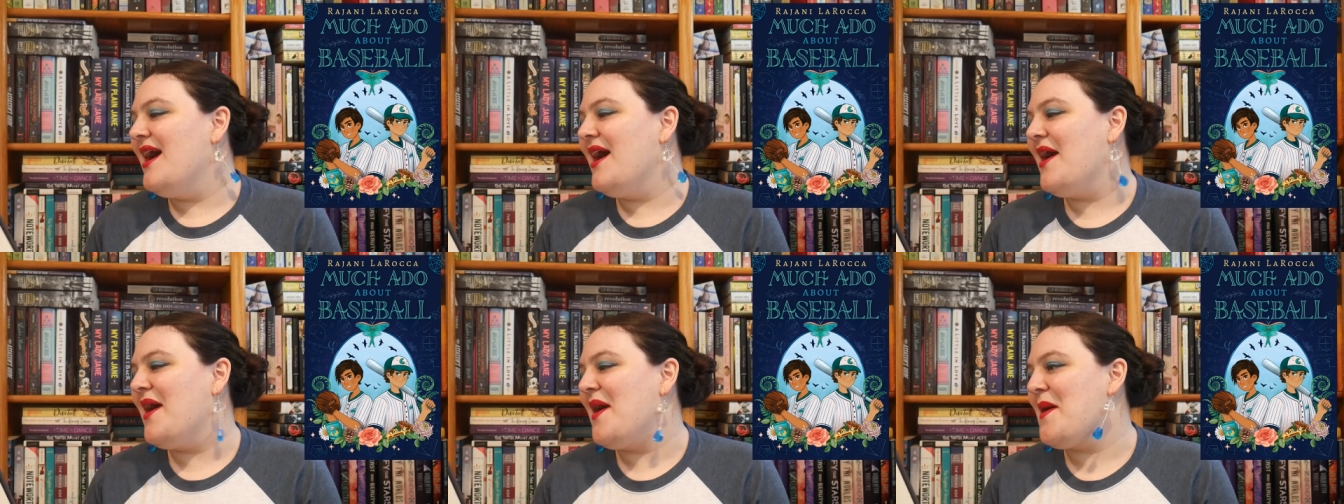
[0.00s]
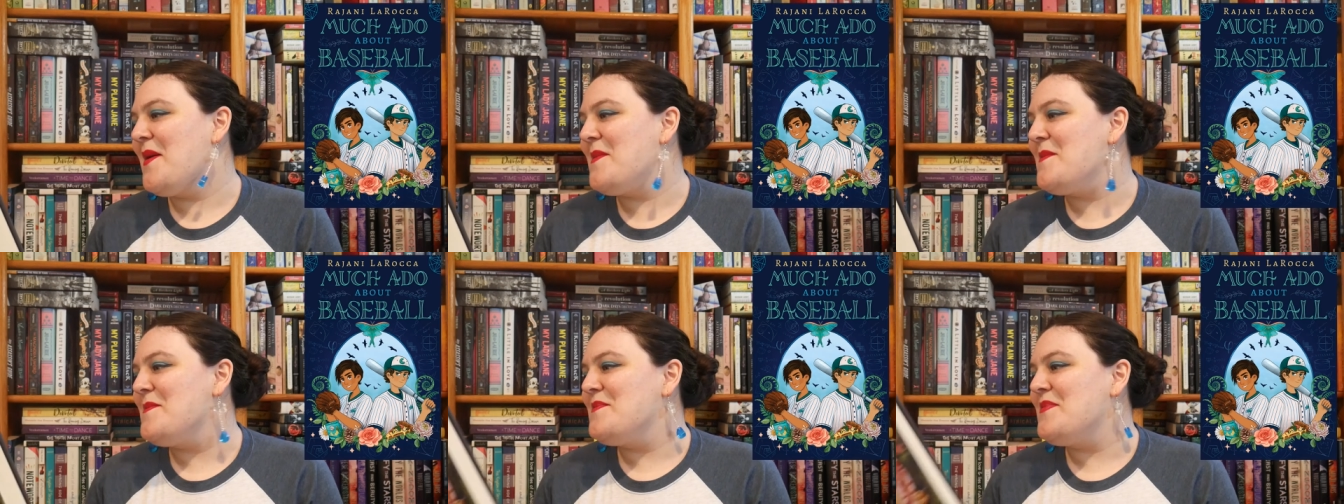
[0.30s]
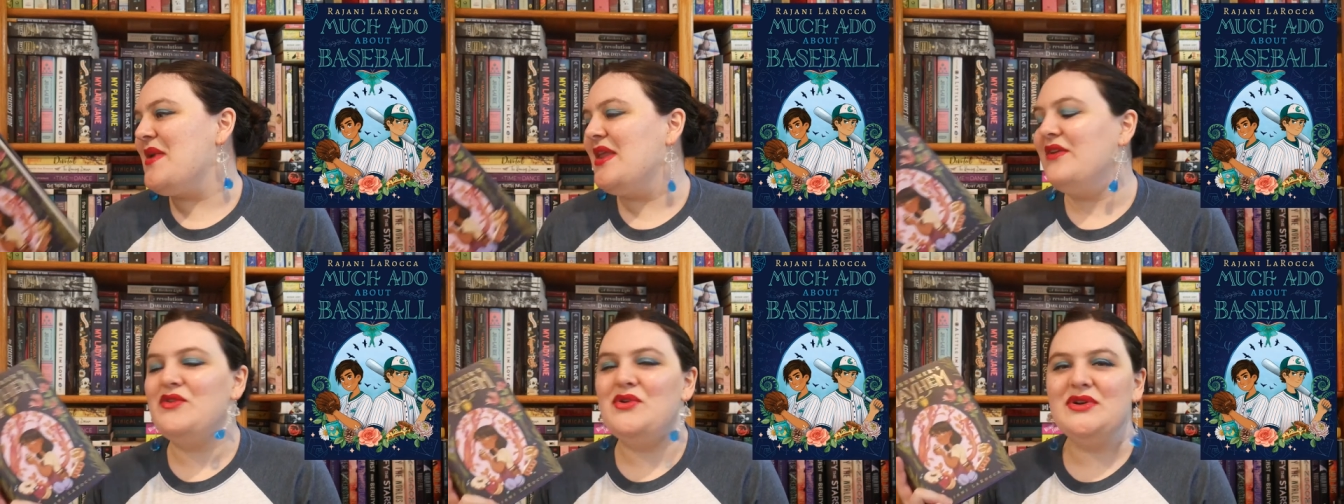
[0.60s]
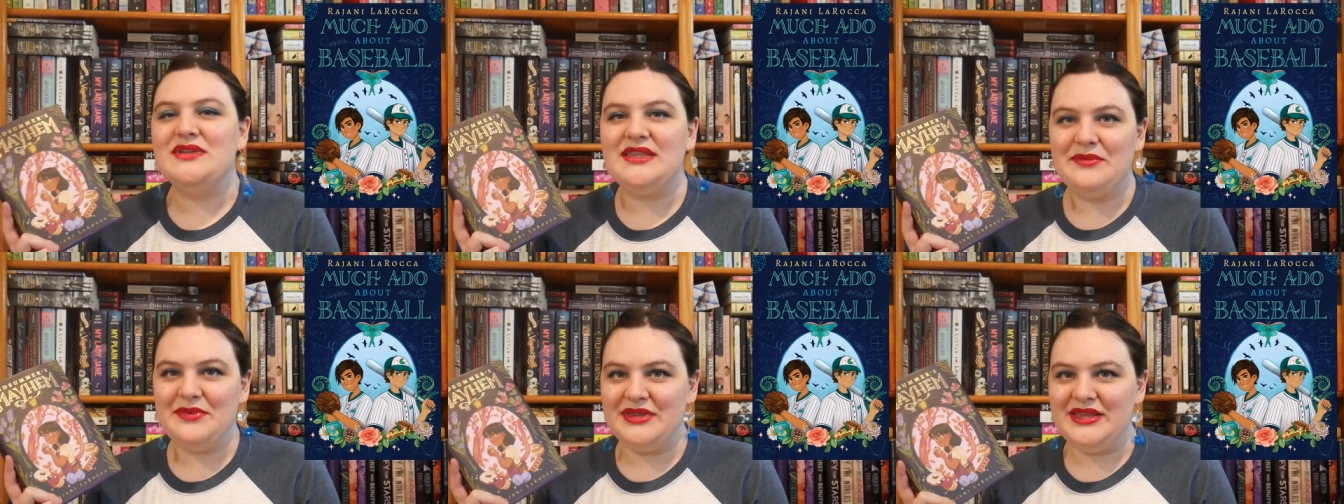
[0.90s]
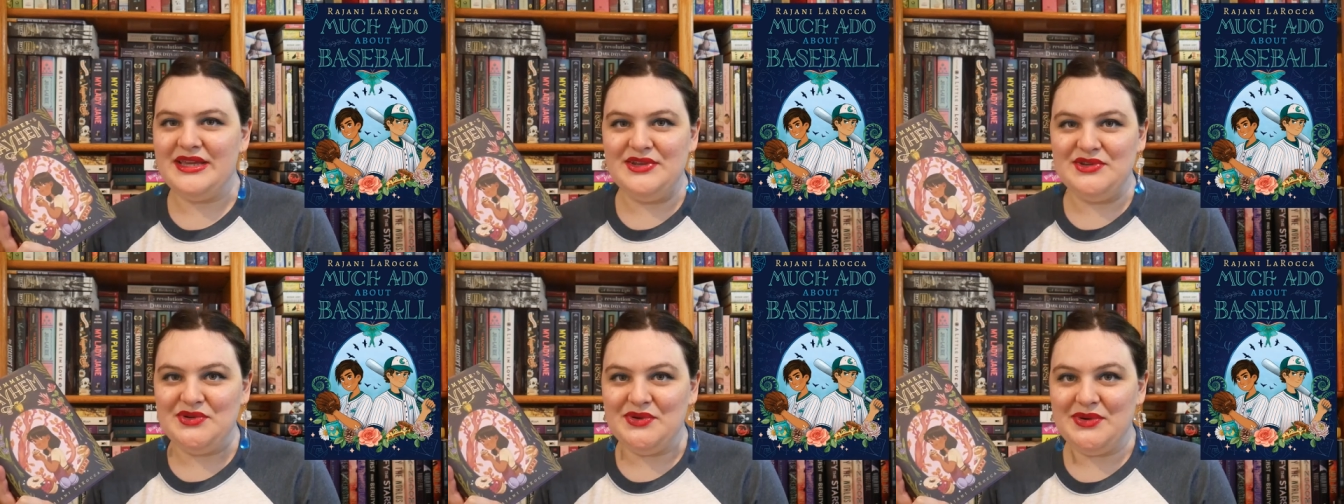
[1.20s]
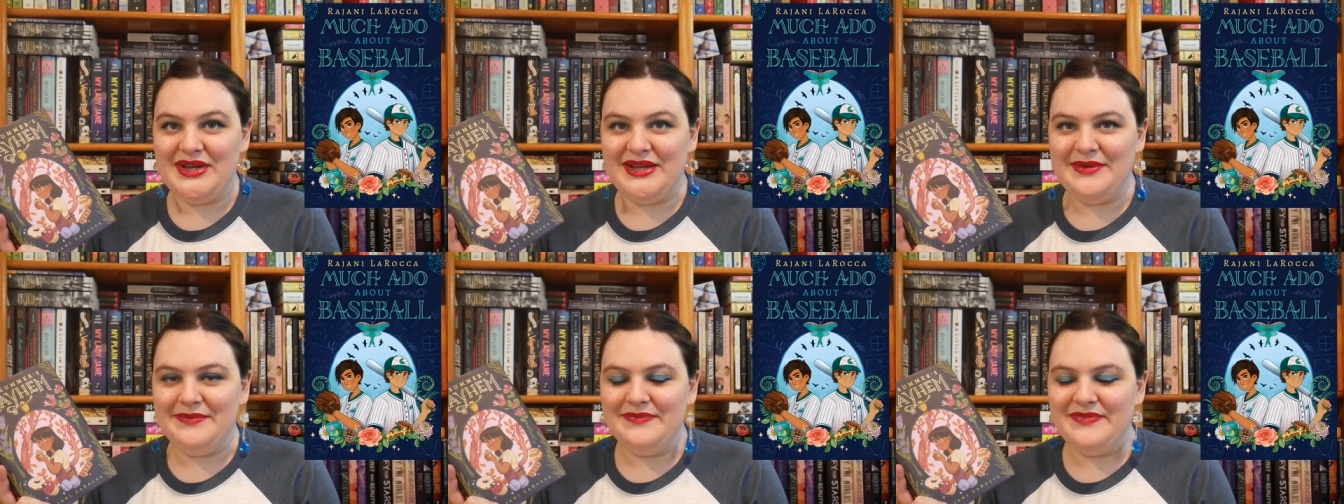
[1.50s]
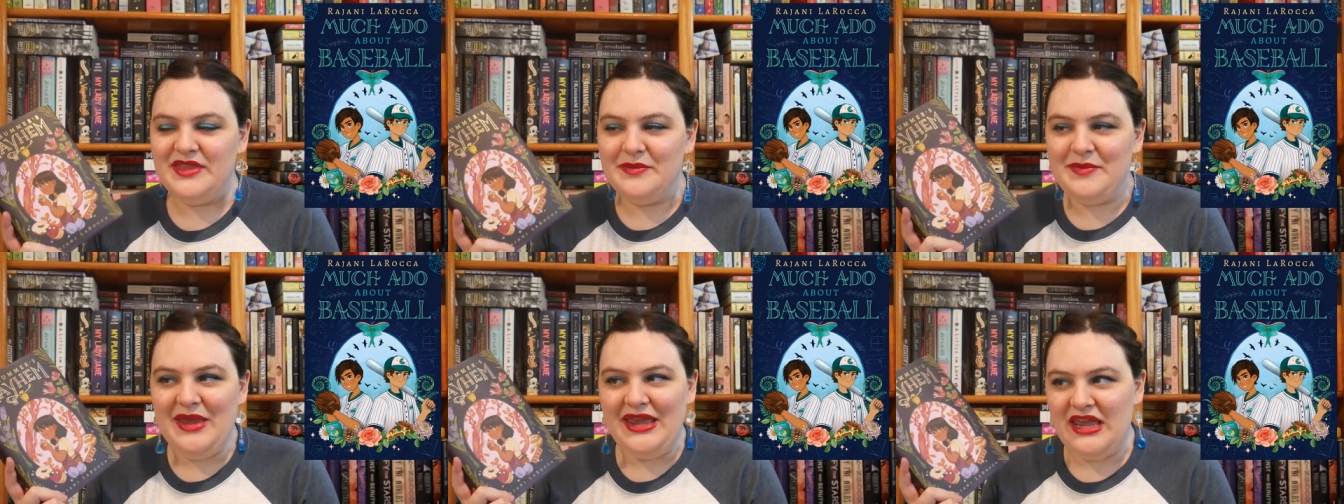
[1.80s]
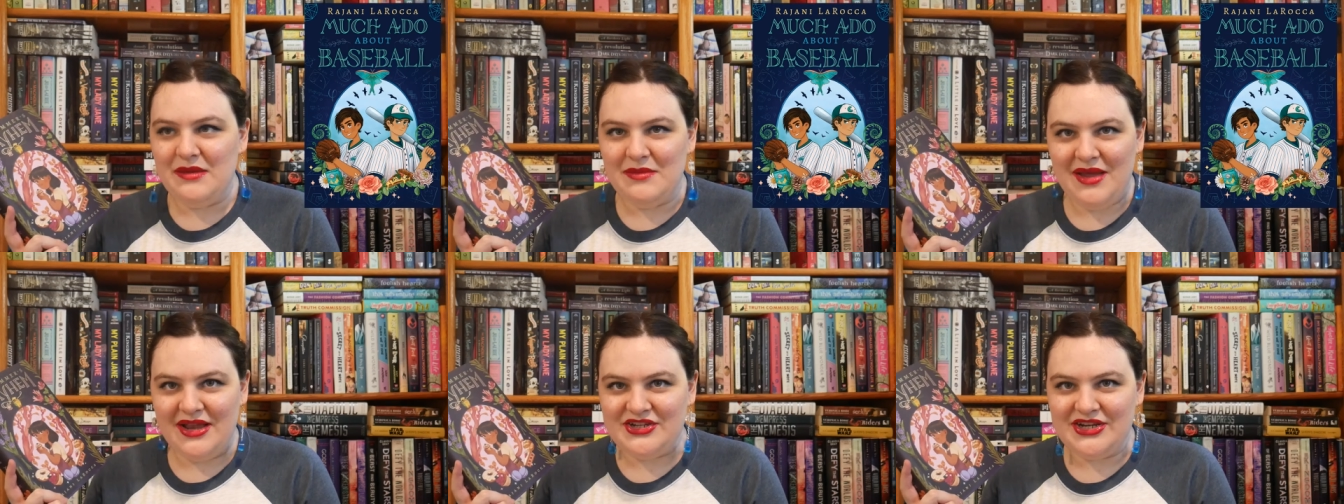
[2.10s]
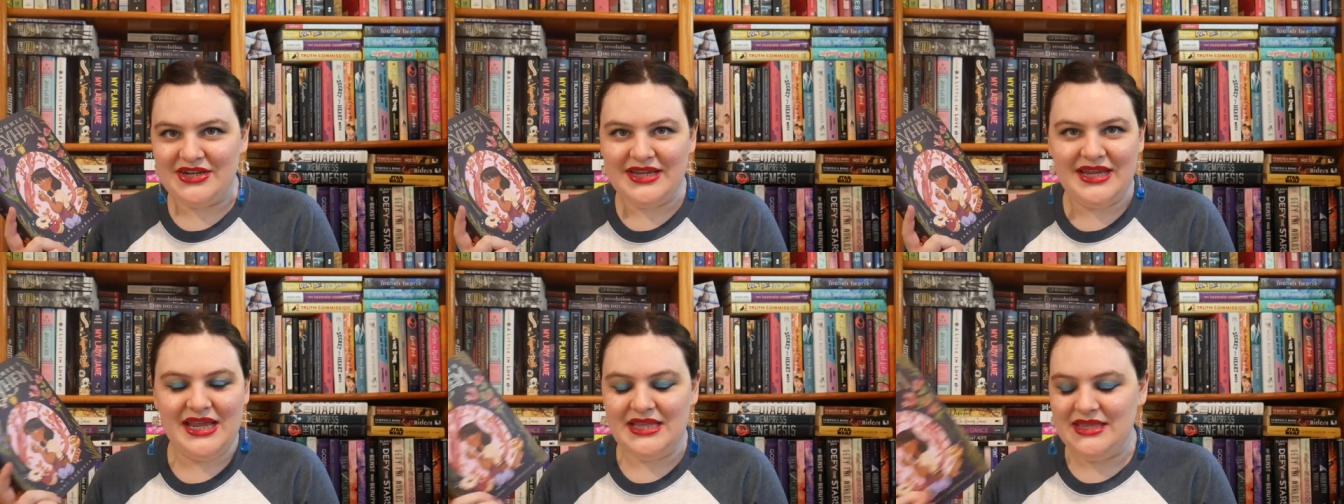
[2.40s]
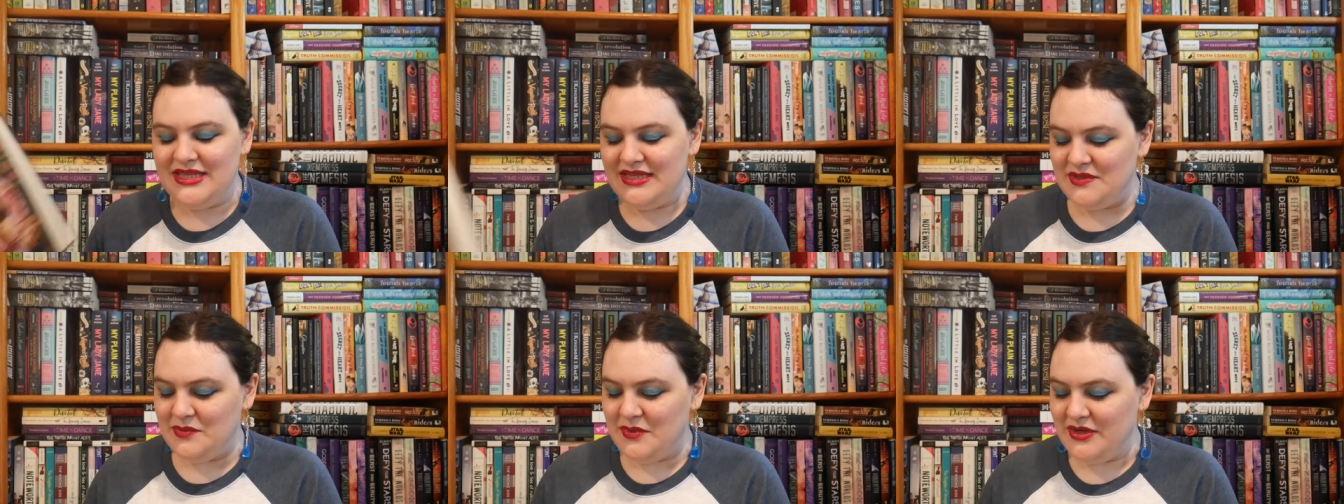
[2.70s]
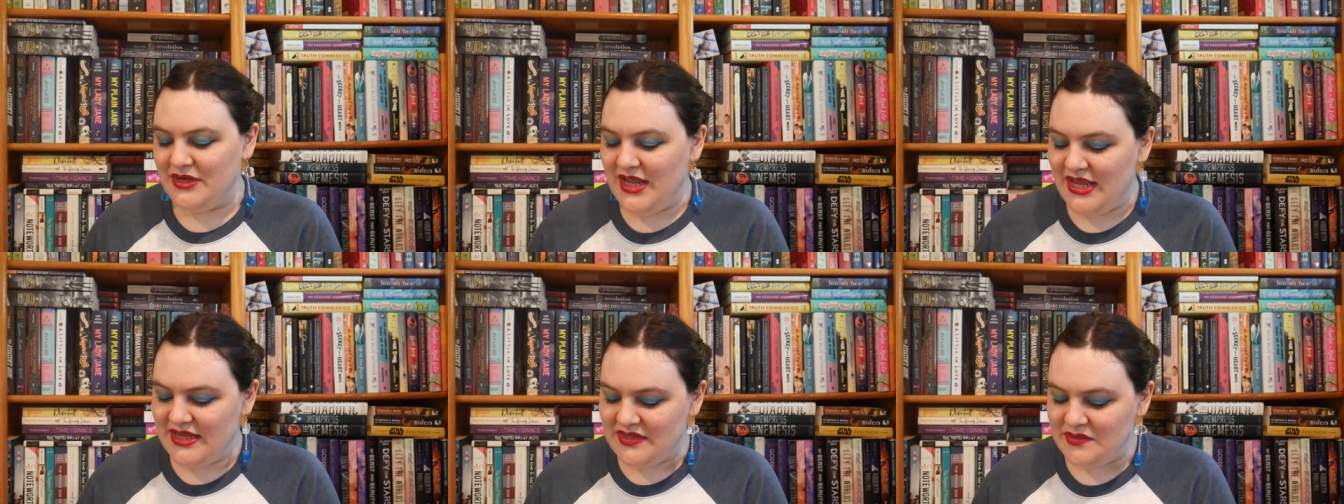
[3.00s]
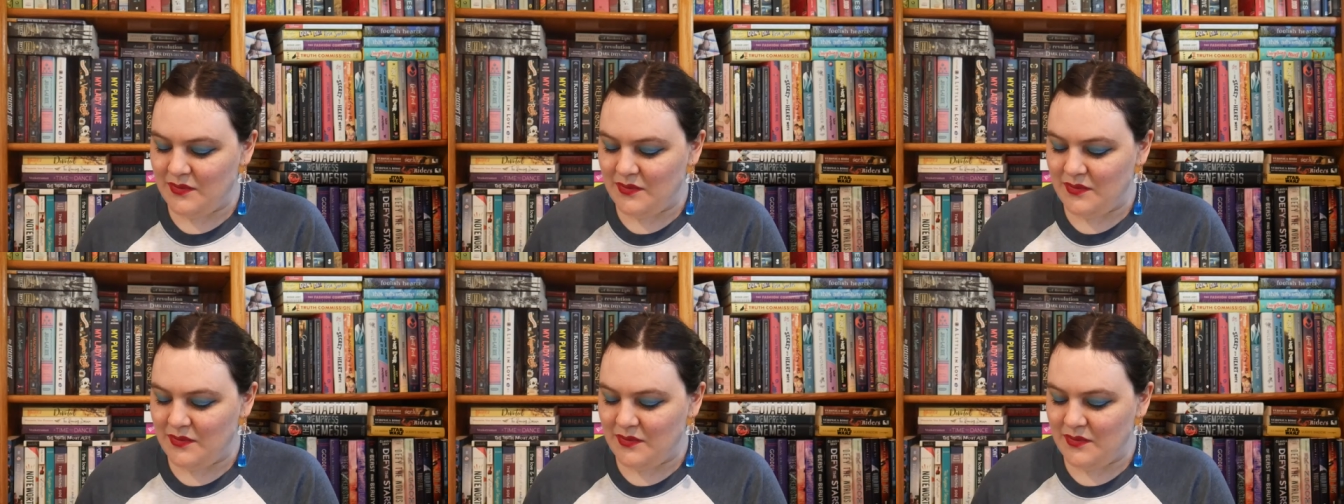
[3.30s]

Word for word: Um, and of course, I really enjoy the baking magic in this one as